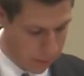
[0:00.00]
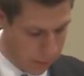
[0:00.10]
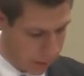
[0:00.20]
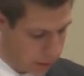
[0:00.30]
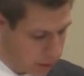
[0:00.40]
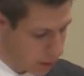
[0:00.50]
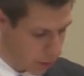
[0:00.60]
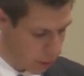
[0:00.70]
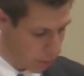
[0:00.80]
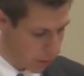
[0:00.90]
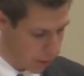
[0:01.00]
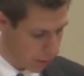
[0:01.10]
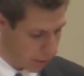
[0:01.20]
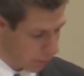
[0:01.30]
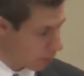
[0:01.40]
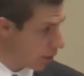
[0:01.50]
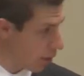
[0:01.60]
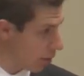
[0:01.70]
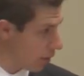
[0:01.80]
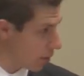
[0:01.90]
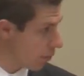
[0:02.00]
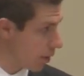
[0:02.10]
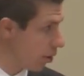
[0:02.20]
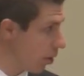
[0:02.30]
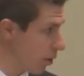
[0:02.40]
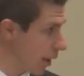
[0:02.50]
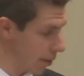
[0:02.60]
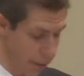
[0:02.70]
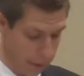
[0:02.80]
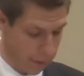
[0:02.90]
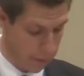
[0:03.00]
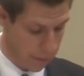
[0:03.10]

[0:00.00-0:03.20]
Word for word: And they stick to it, regardless of being called out on that.